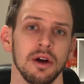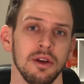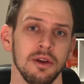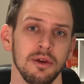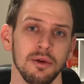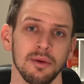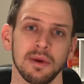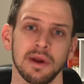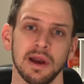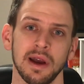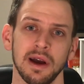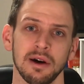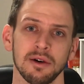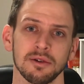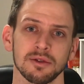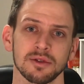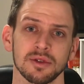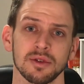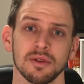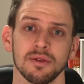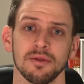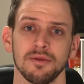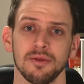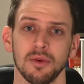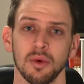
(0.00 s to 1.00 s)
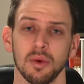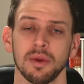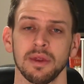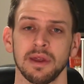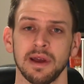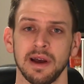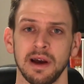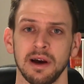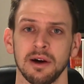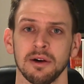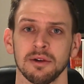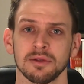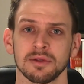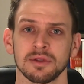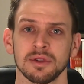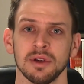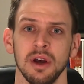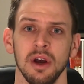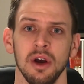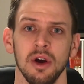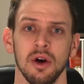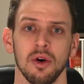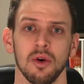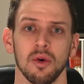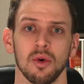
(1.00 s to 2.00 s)
a new couch for the house,
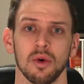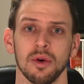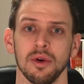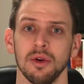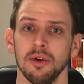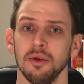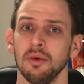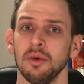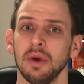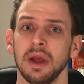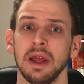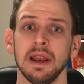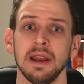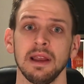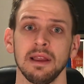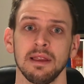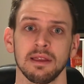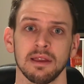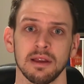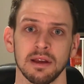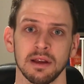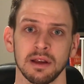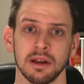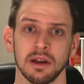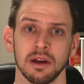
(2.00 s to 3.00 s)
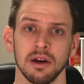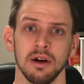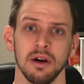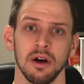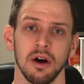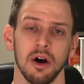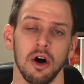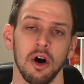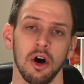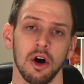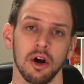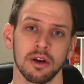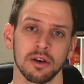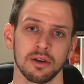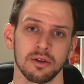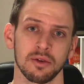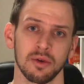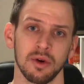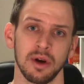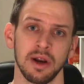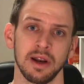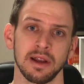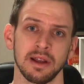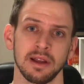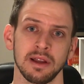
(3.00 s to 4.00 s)
or new anything on
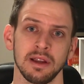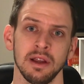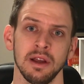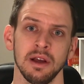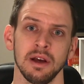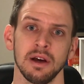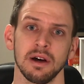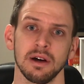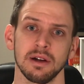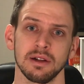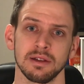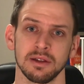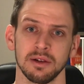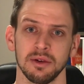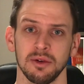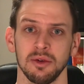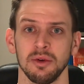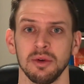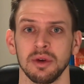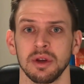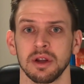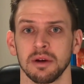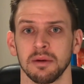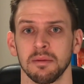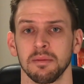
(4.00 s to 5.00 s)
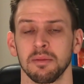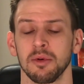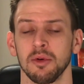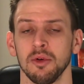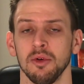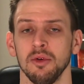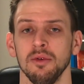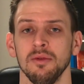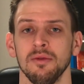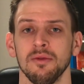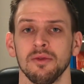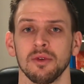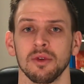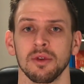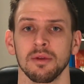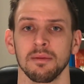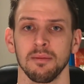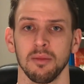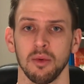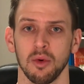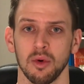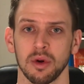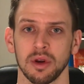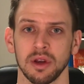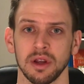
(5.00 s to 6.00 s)
credit until you get approved for the
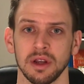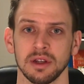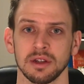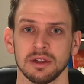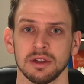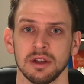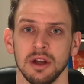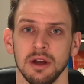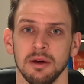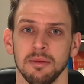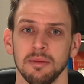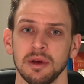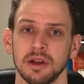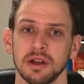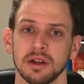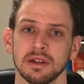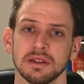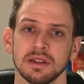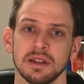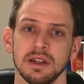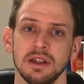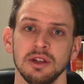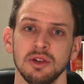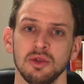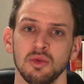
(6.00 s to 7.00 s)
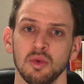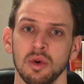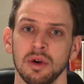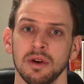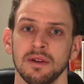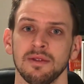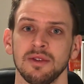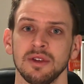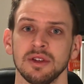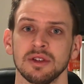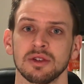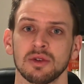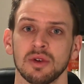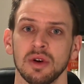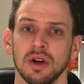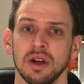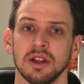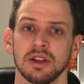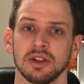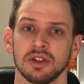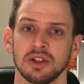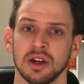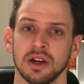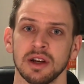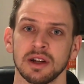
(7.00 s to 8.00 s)
mortgage, because each one of these
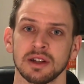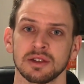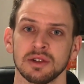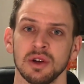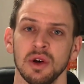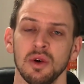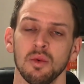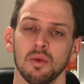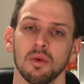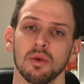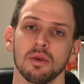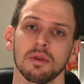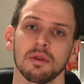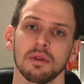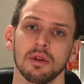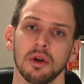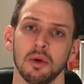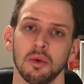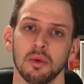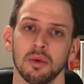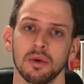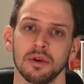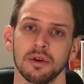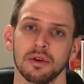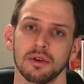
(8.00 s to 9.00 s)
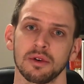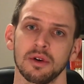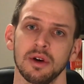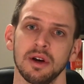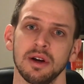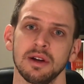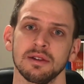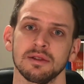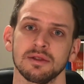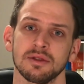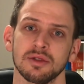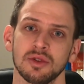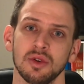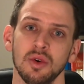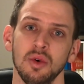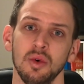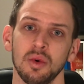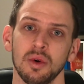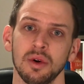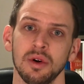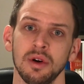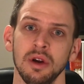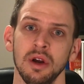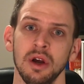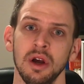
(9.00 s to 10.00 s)
credit checks will lower your credit
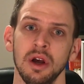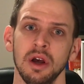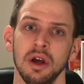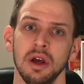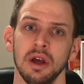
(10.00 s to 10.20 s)
score